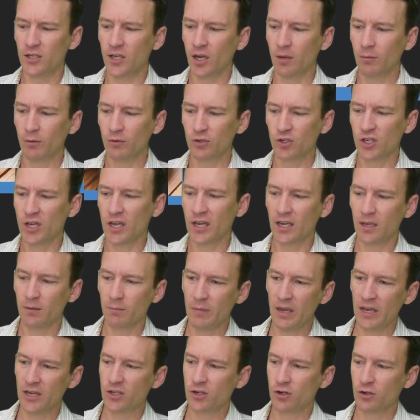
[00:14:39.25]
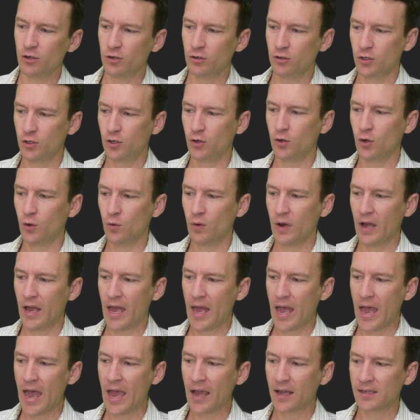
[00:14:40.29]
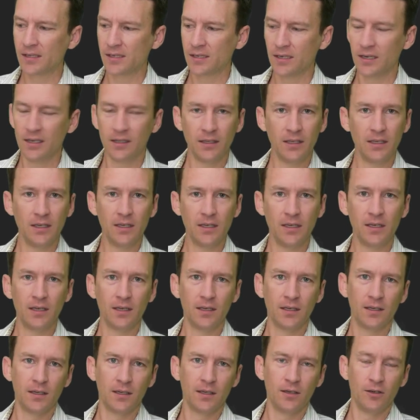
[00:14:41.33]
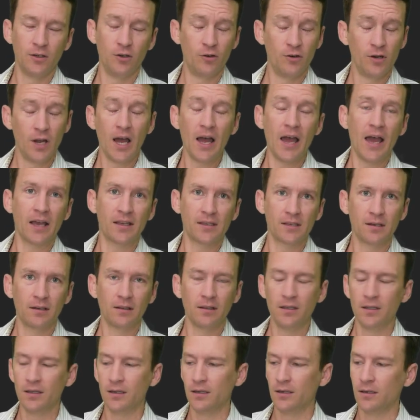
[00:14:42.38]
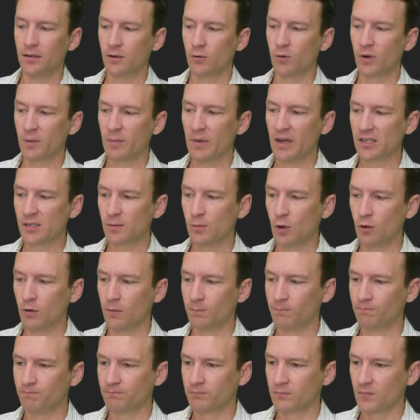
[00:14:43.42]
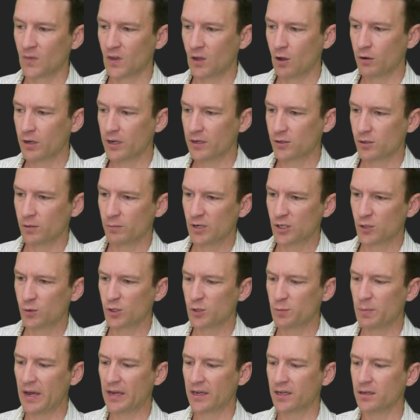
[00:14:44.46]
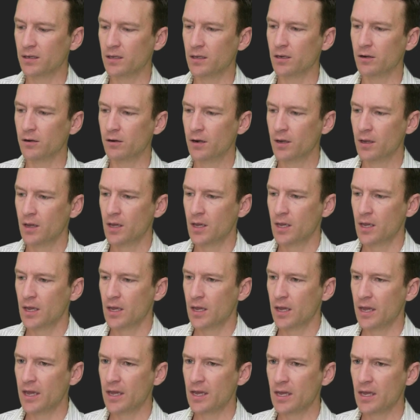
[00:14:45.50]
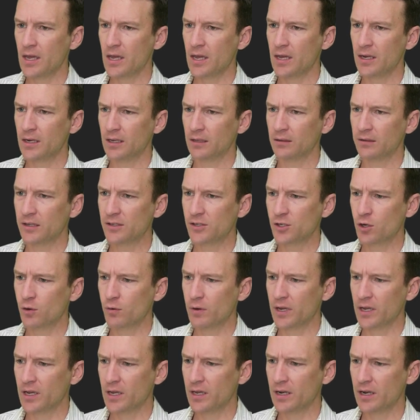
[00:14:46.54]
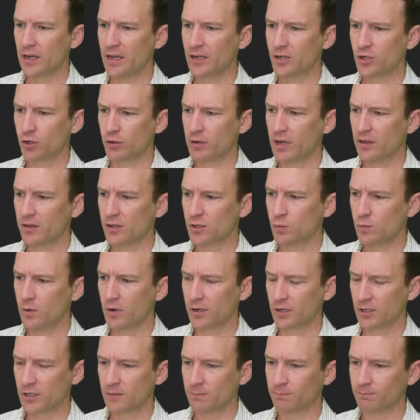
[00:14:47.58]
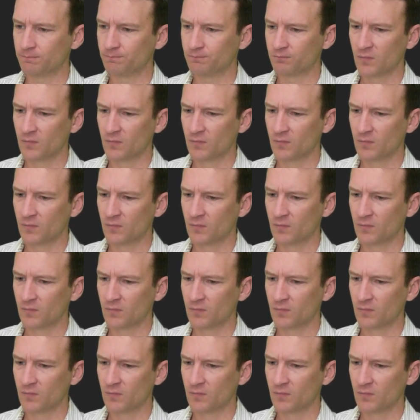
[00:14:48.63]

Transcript: Double check and make sure you don't accidentally you're not accidentally in quick mask mode. Okay, so I'm gonna switch back in here and let's go ahead and show you how this works.